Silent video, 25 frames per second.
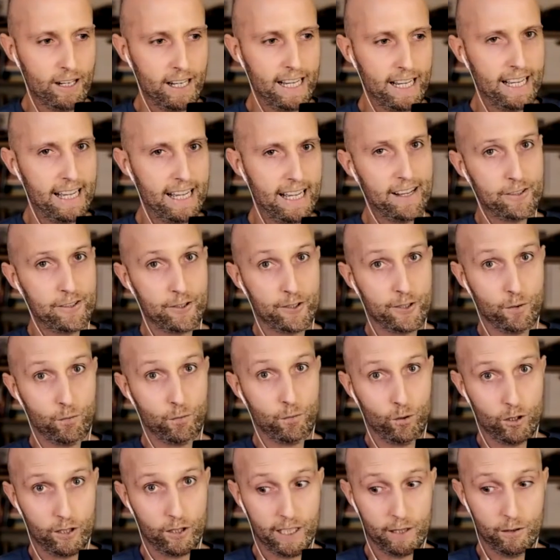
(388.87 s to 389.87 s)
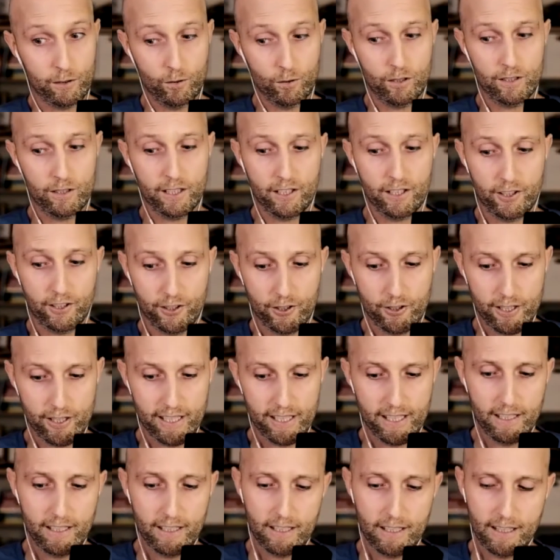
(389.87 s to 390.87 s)
I entered the working world at
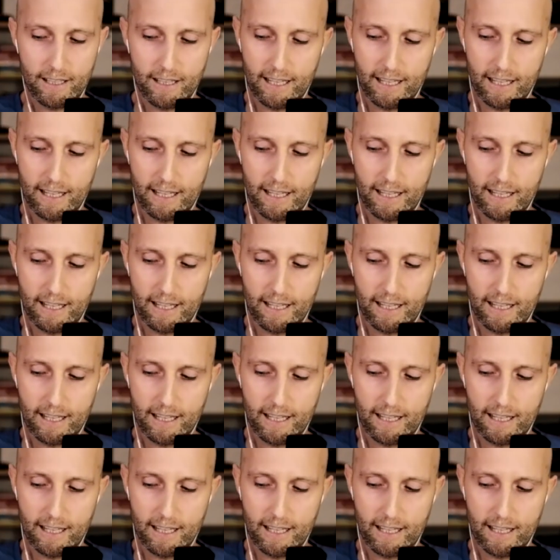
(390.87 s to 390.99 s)
30,